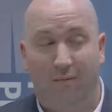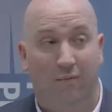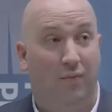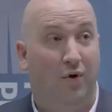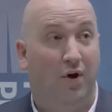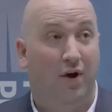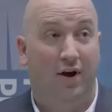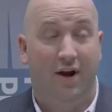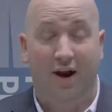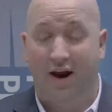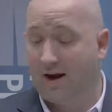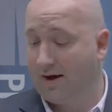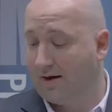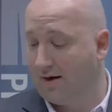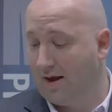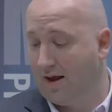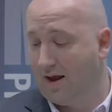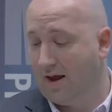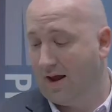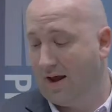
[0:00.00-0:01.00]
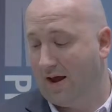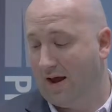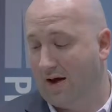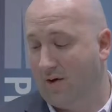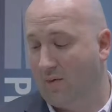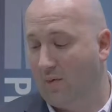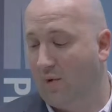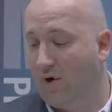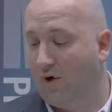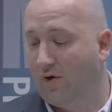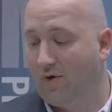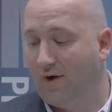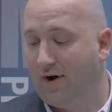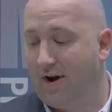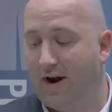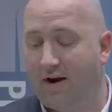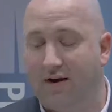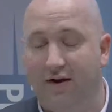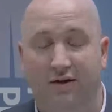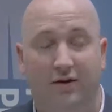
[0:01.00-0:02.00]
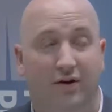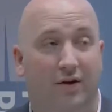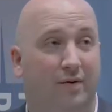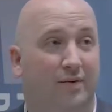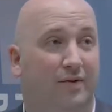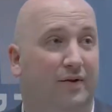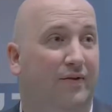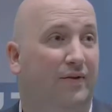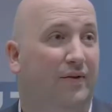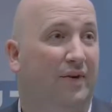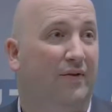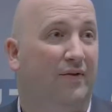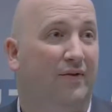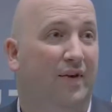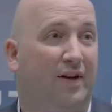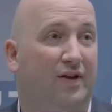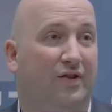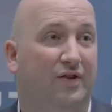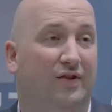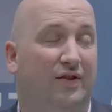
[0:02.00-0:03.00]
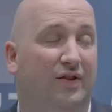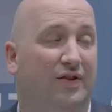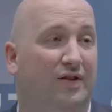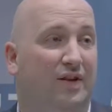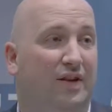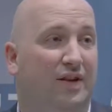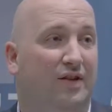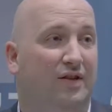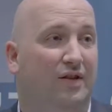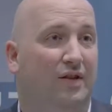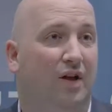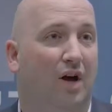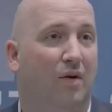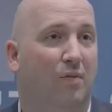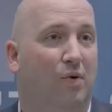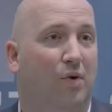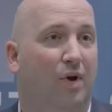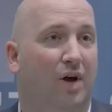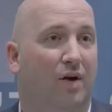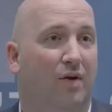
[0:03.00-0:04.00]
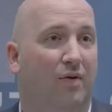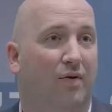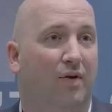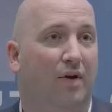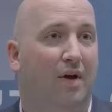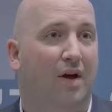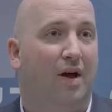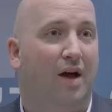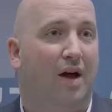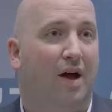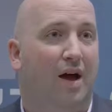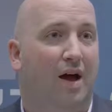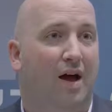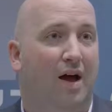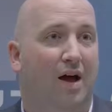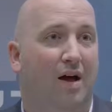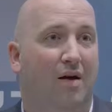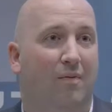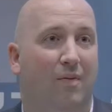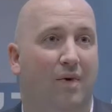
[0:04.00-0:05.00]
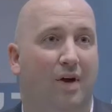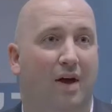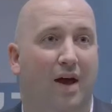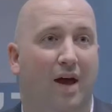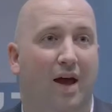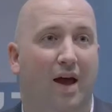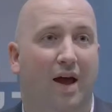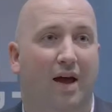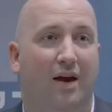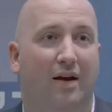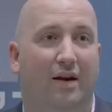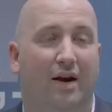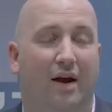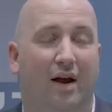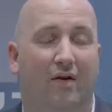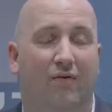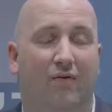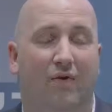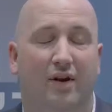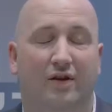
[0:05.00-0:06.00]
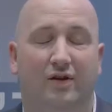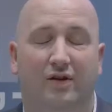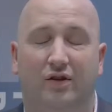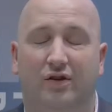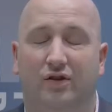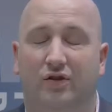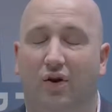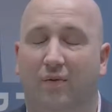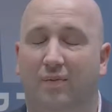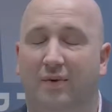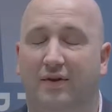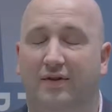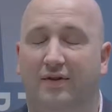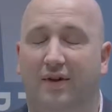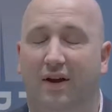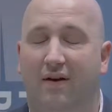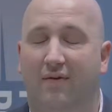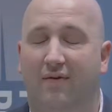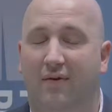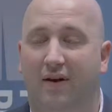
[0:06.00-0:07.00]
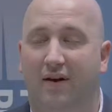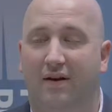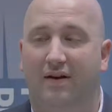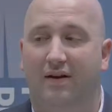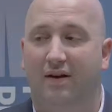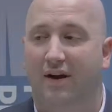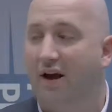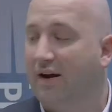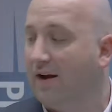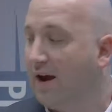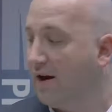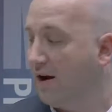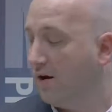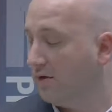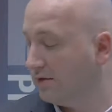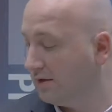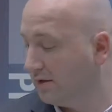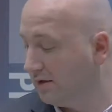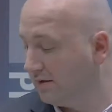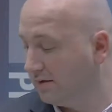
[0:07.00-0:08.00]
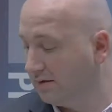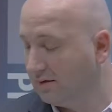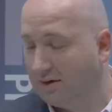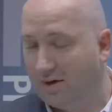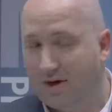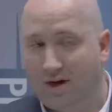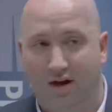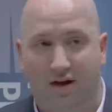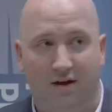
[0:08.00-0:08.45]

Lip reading: Burnett, world-renowned in terms of infectious disease, global health, and research topics that affect young adults, and